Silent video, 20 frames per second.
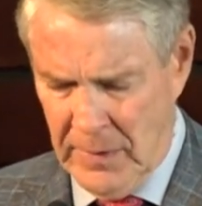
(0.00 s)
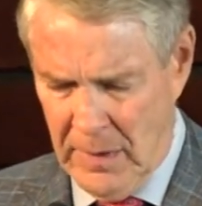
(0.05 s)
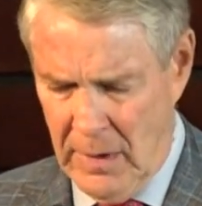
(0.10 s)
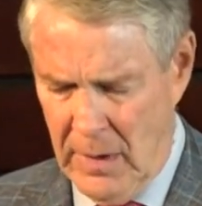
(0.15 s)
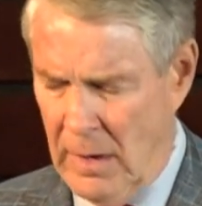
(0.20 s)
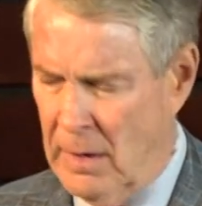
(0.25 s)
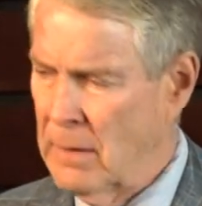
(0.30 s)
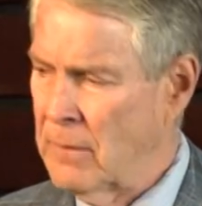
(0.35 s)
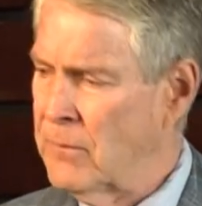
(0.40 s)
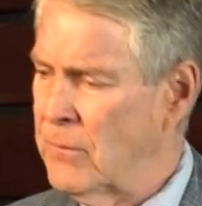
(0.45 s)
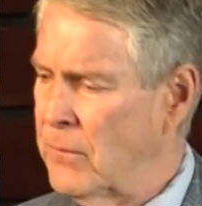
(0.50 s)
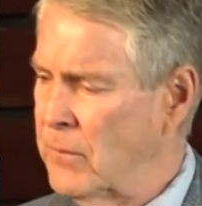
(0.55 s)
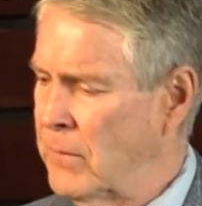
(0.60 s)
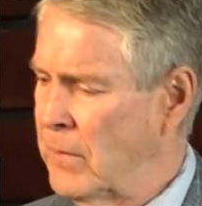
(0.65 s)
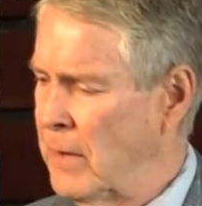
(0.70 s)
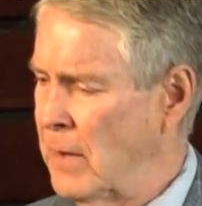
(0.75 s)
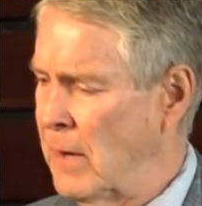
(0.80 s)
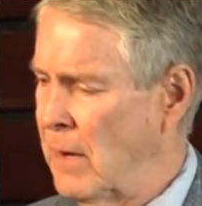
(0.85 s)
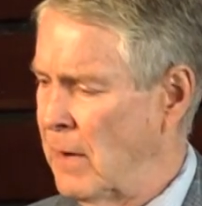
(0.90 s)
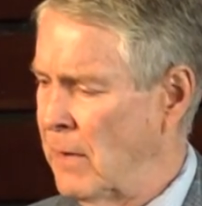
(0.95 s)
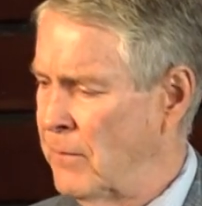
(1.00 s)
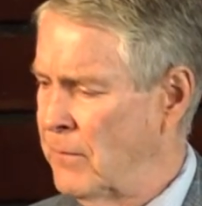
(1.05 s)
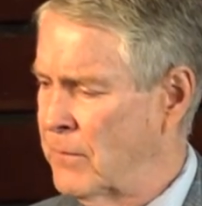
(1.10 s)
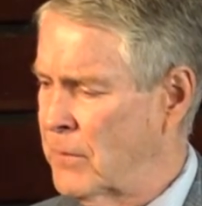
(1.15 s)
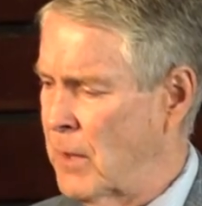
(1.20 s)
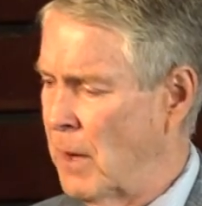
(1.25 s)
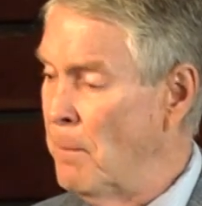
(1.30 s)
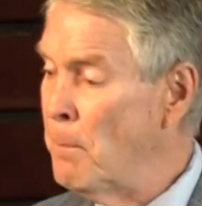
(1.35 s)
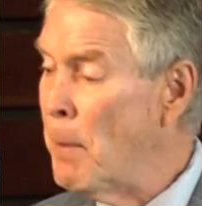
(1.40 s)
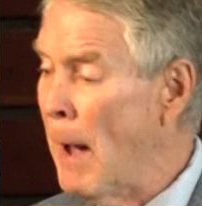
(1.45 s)

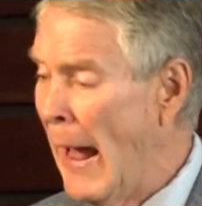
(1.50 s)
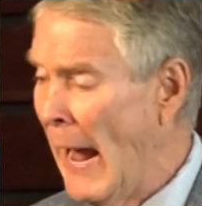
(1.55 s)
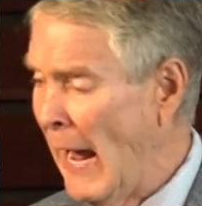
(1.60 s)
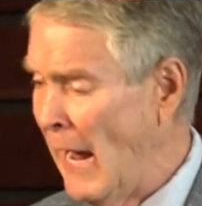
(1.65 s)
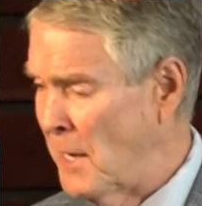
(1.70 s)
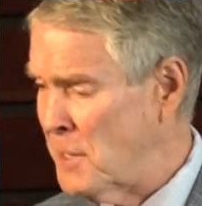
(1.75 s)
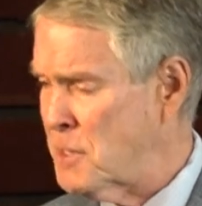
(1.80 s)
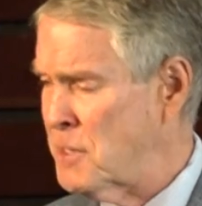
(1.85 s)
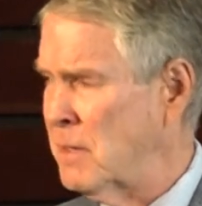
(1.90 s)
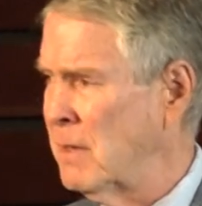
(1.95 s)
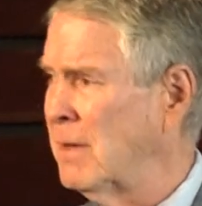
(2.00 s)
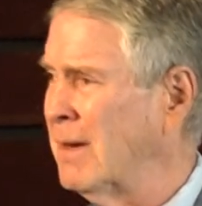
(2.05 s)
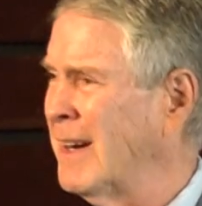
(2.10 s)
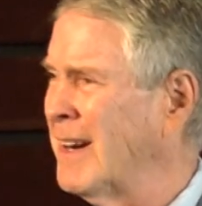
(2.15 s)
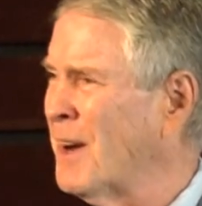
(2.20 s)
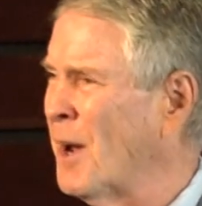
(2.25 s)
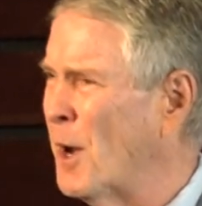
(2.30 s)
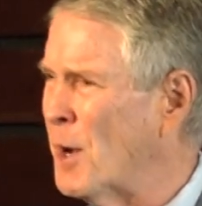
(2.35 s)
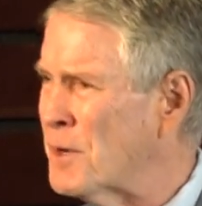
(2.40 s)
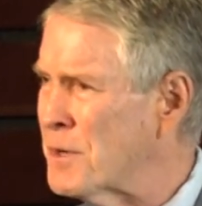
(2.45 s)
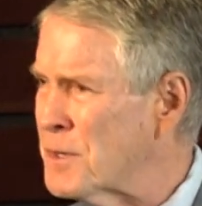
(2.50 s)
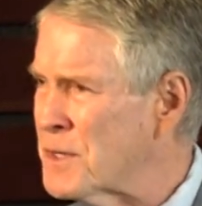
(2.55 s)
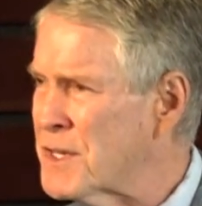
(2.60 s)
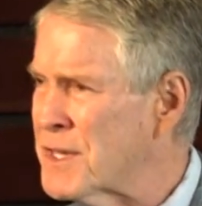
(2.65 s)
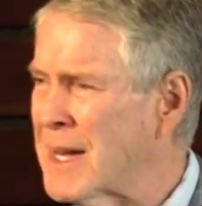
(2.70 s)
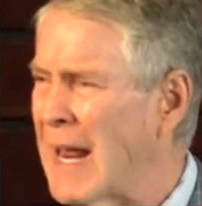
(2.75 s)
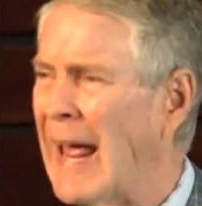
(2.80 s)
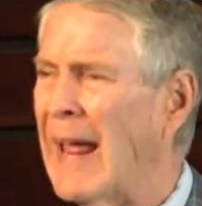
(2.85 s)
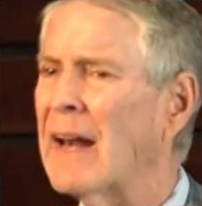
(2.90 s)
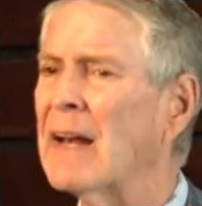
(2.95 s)
of compassion and
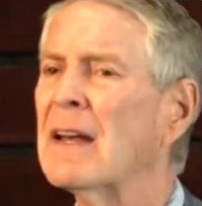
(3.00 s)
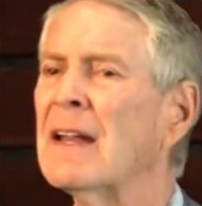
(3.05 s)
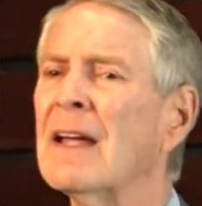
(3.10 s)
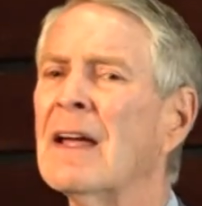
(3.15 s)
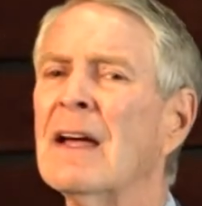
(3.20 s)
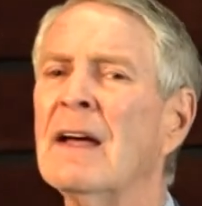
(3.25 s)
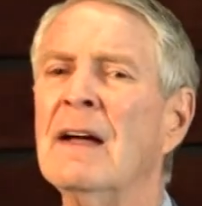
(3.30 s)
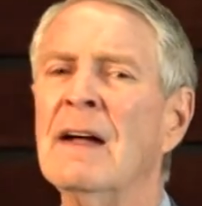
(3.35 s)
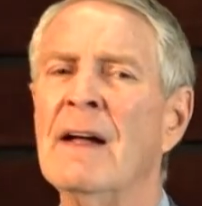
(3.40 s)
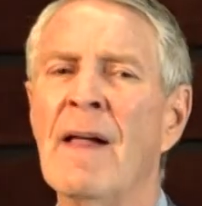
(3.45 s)
understanding,